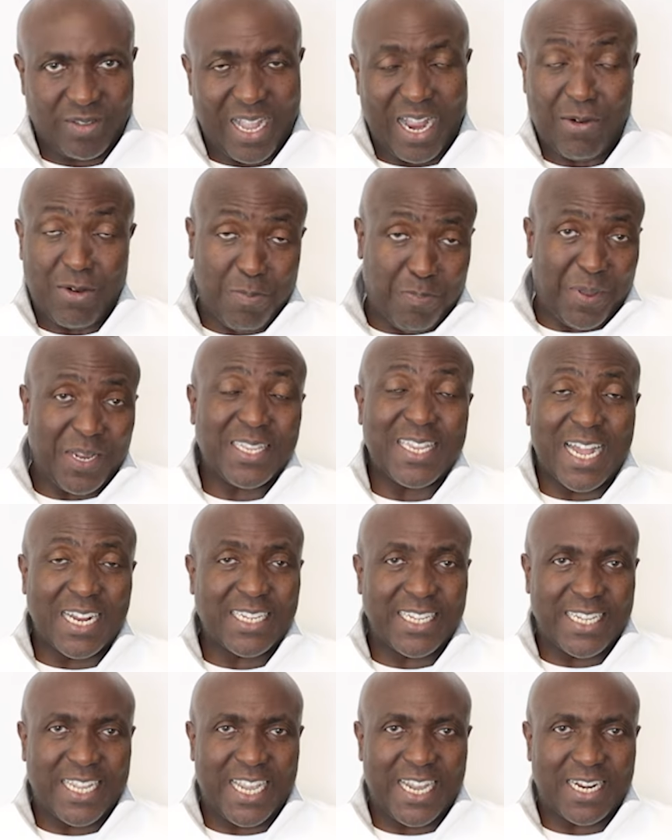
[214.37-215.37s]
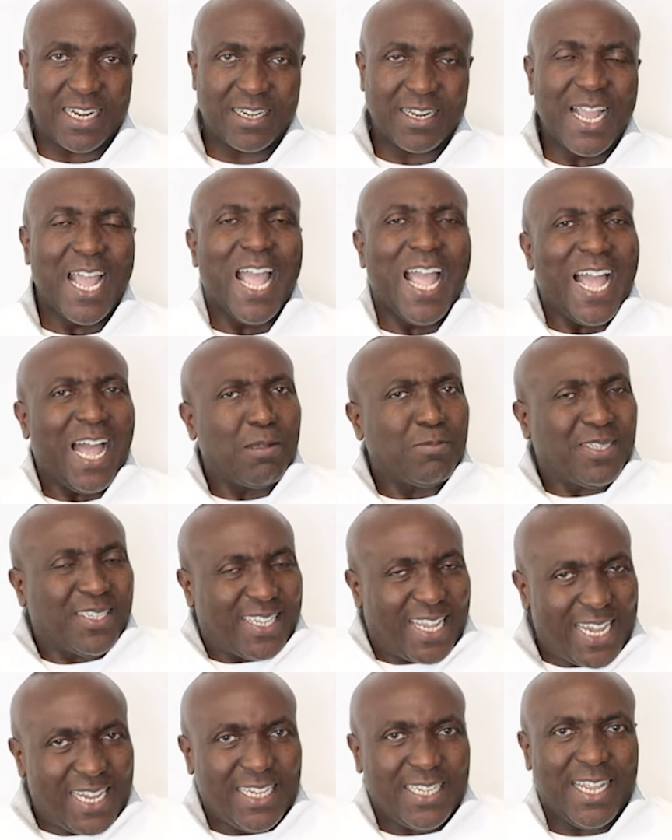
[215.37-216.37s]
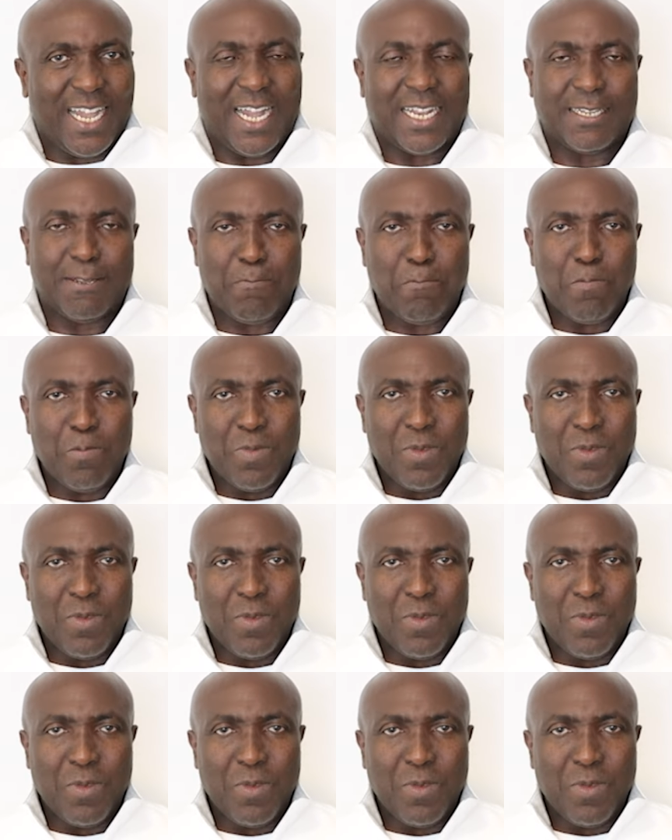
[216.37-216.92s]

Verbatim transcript: I repeat that again. I'm saying that